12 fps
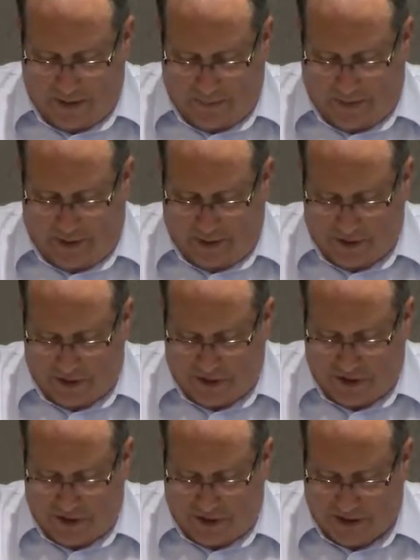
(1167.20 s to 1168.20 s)
because
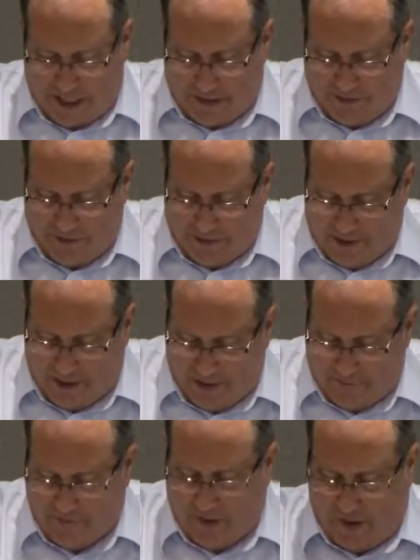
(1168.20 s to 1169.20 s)
this is exactly the
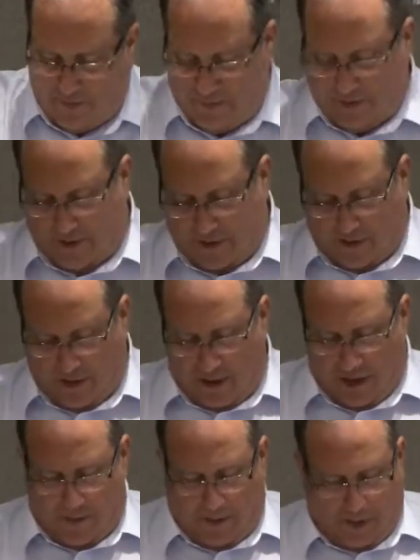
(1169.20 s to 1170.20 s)
kind of covenant that
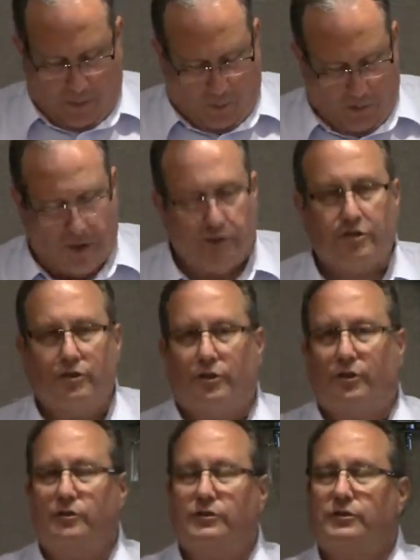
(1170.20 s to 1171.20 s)
God made with his
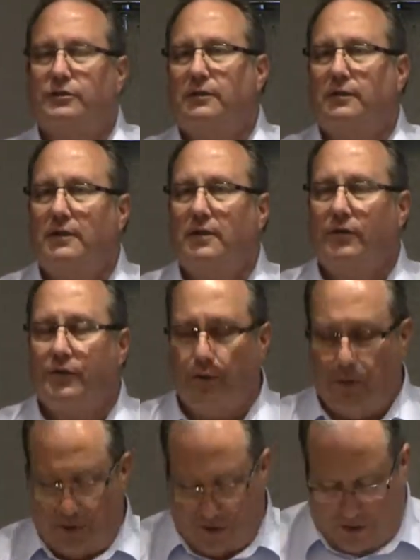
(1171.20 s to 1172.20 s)
church
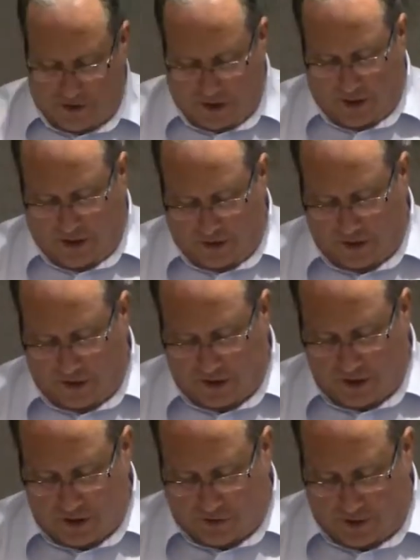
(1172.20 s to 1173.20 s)
through his son,
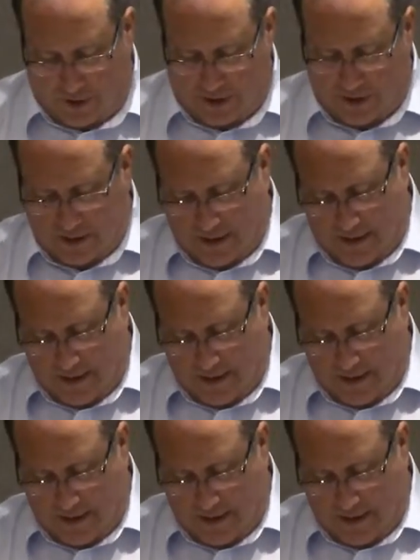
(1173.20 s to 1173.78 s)
Jesus Christ,